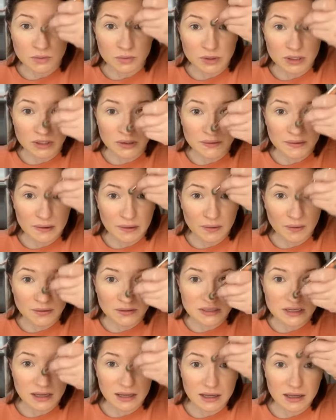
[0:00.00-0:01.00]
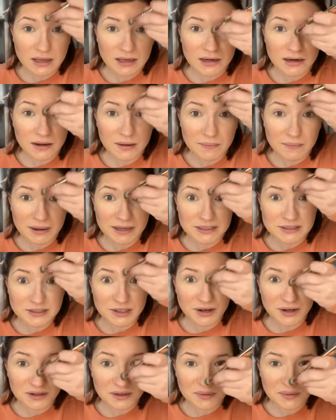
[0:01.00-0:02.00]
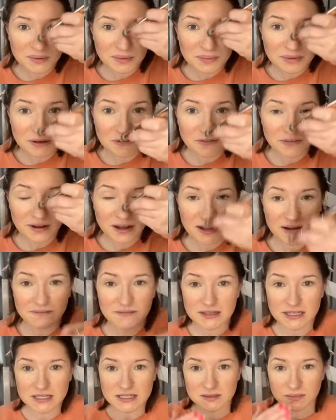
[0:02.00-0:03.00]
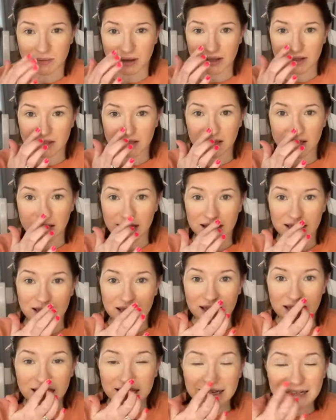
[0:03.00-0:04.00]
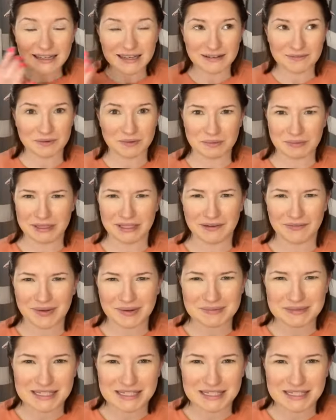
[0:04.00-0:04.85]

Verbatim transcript: three year old and my daughter will be five this month. I can't even believe